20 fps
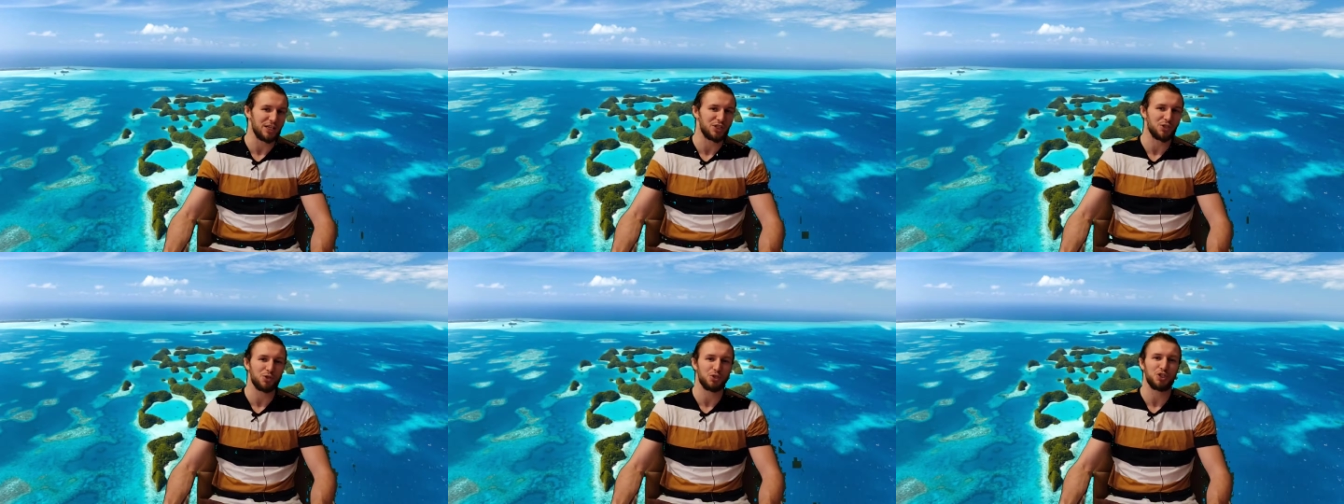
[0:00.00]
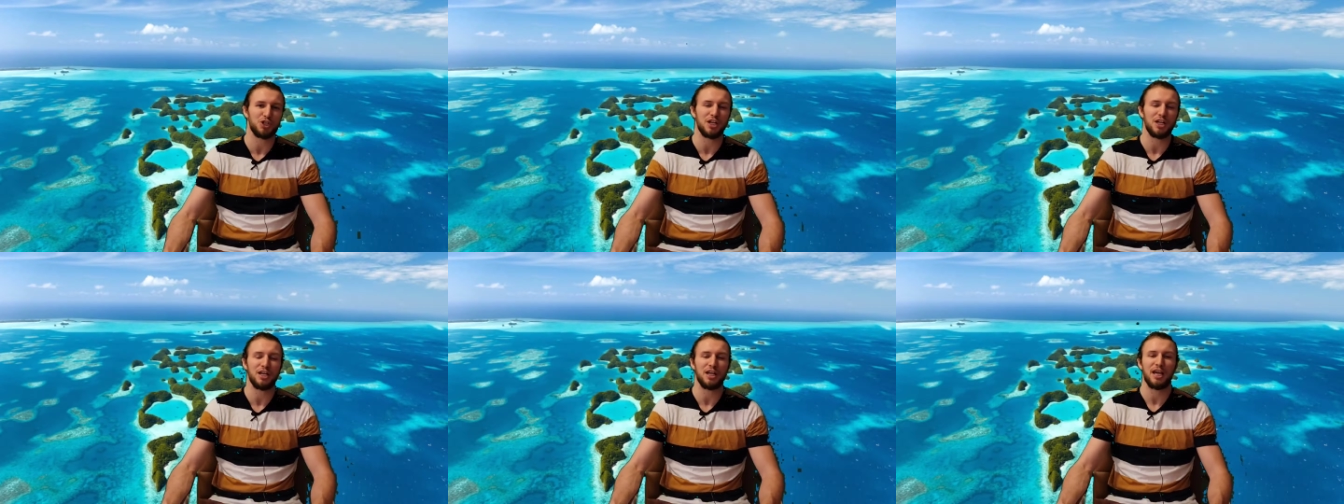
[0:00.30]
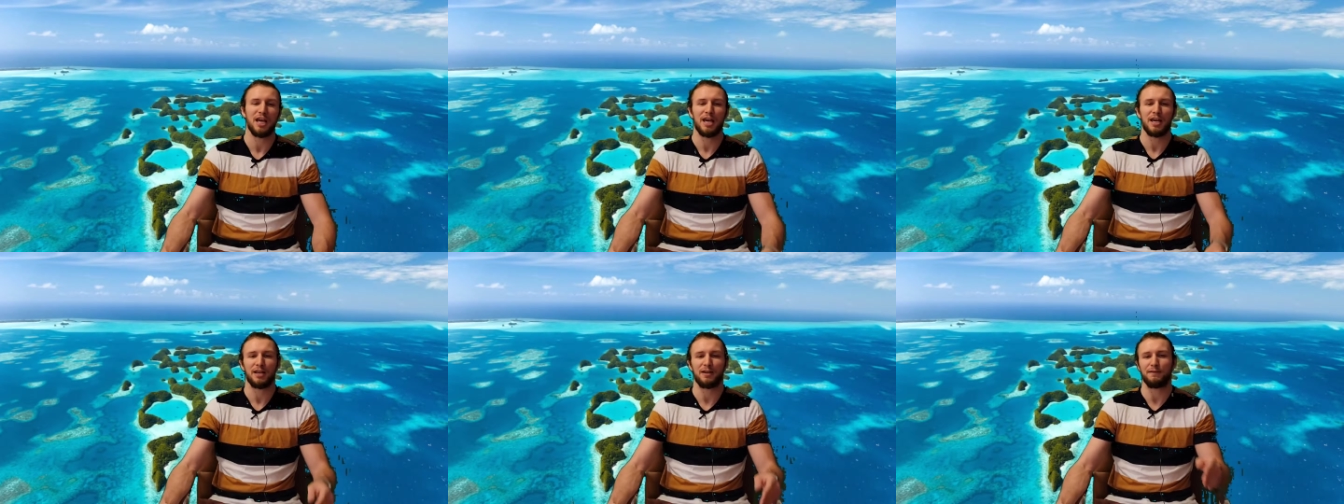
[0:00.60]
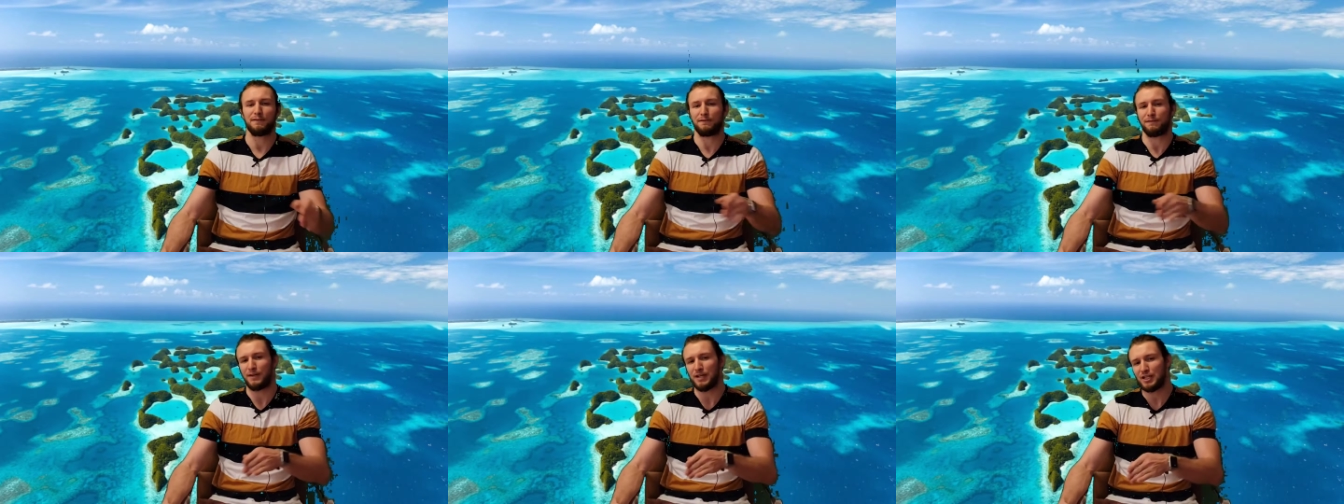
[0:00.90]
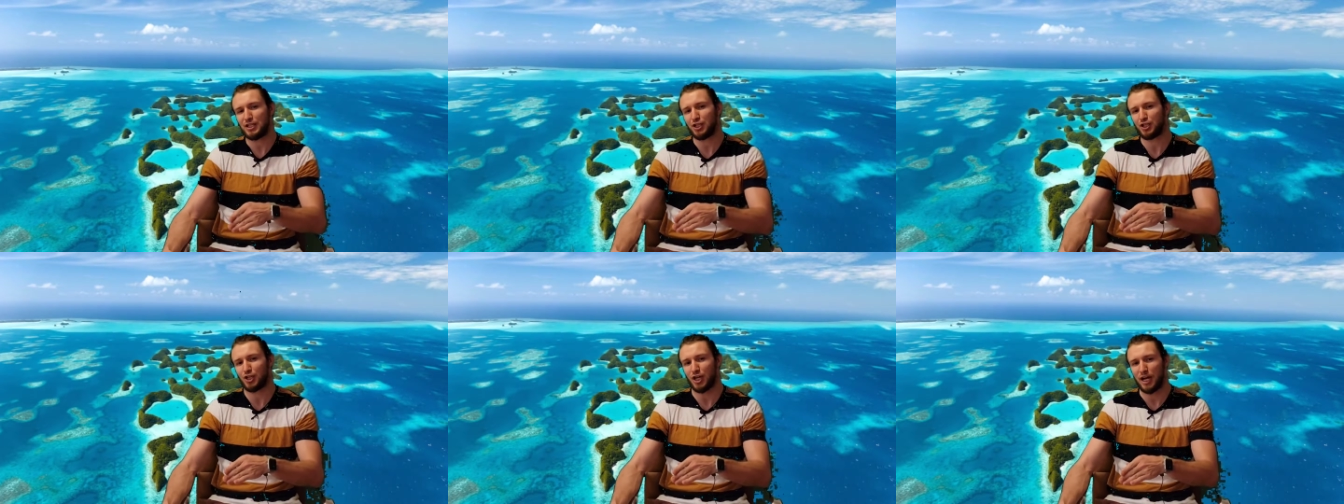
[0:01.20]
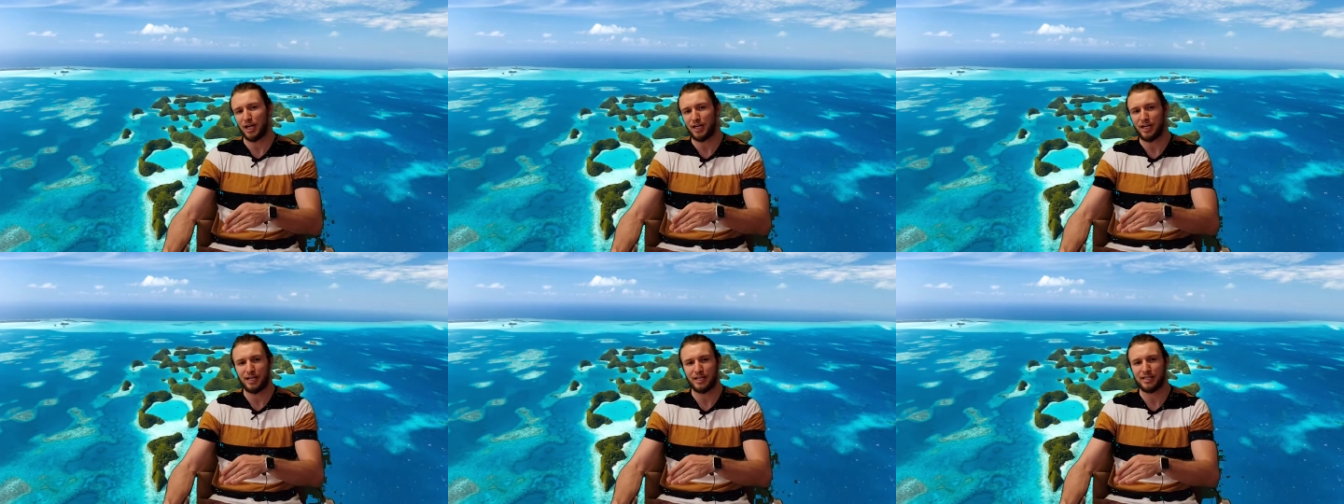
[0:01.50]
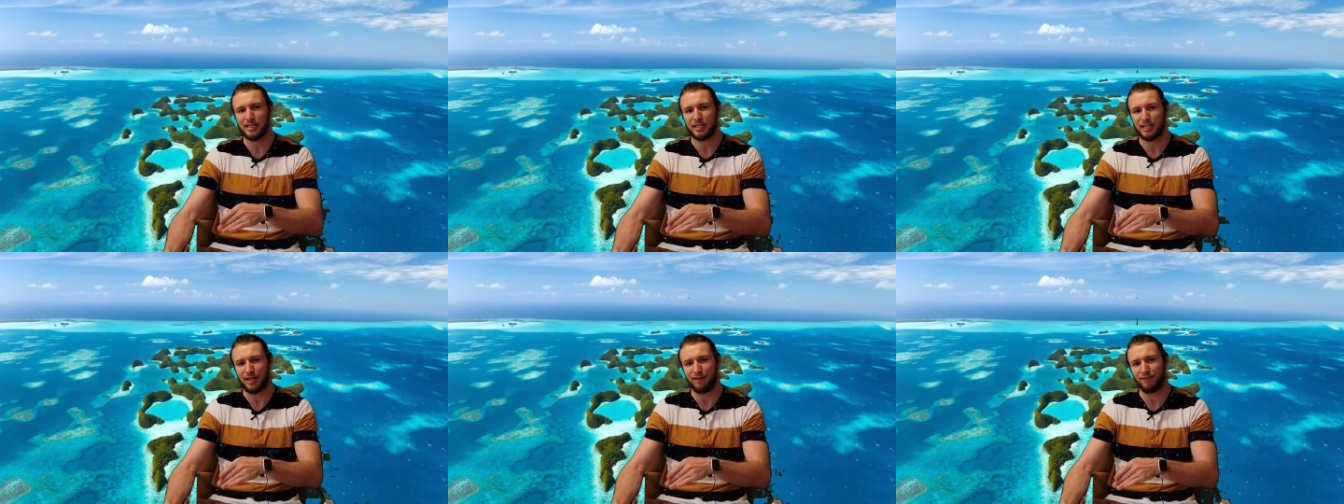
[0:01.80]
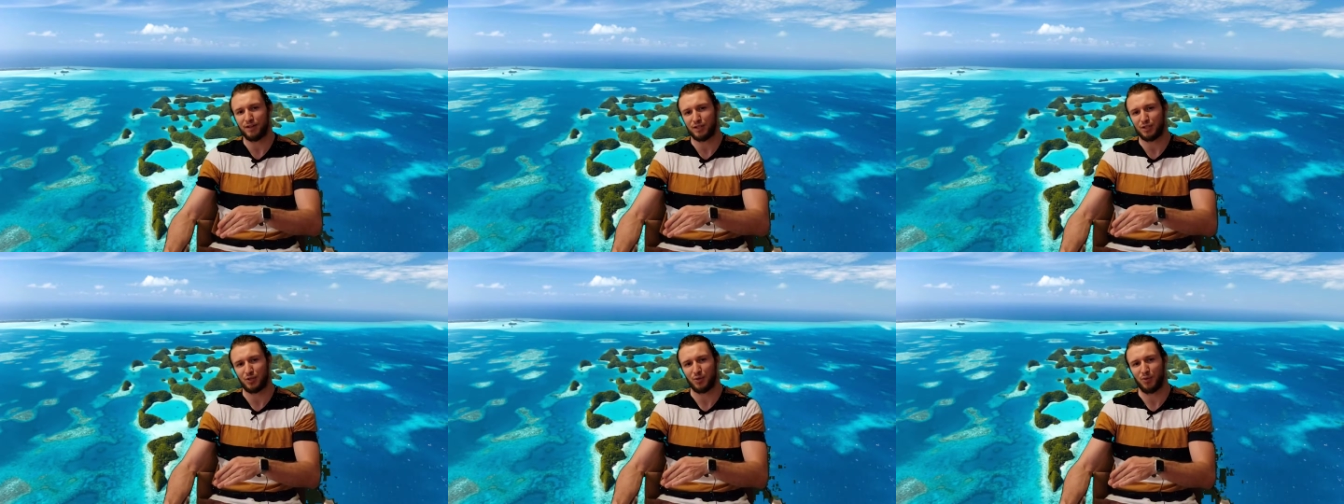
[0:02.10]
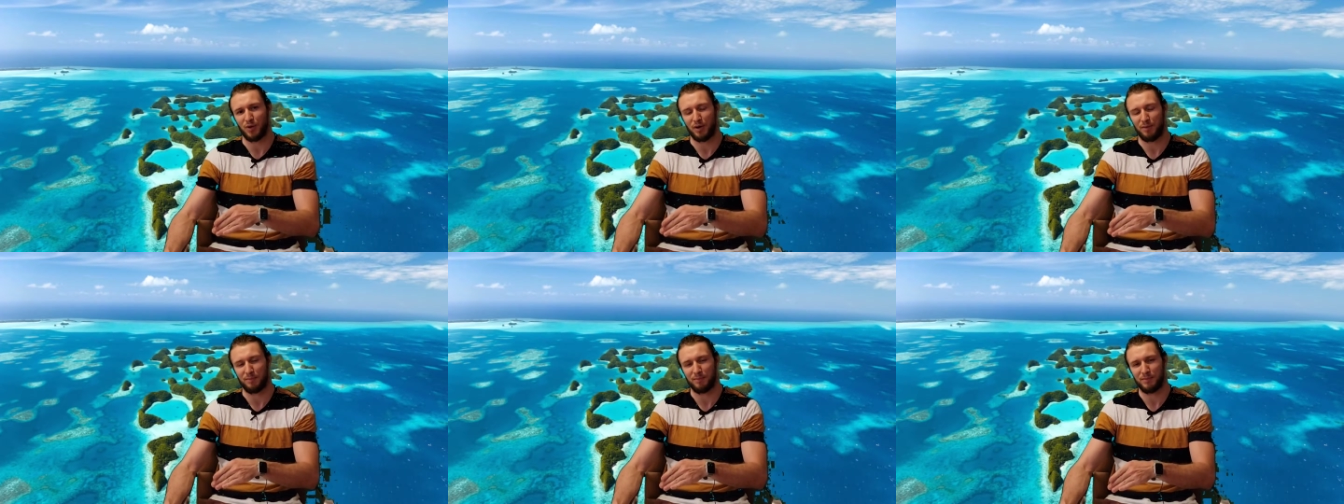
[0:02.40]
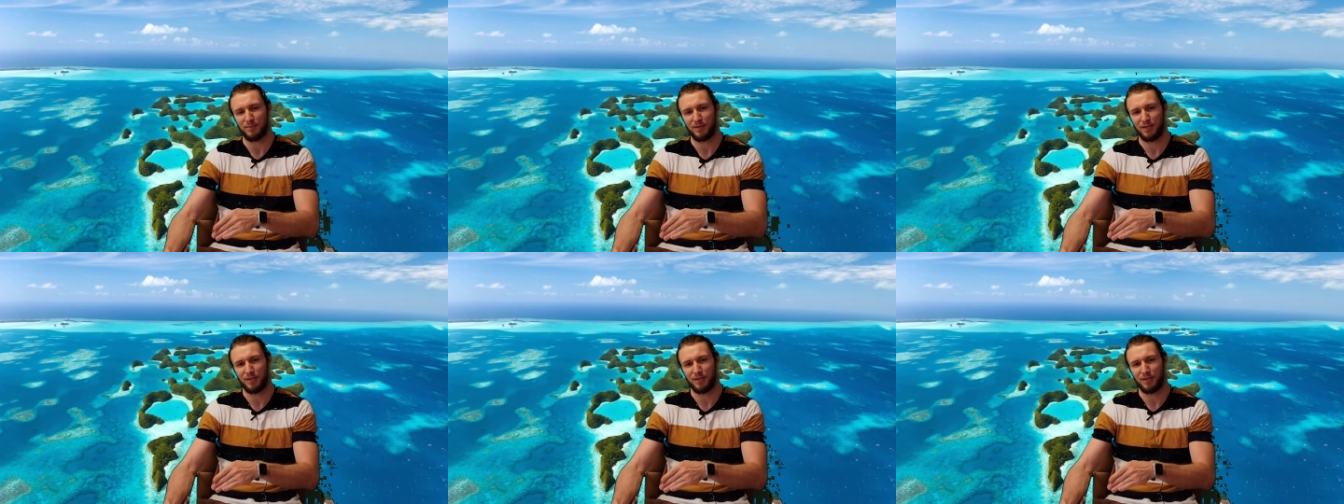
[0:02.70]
So she convinced JD to give it to him,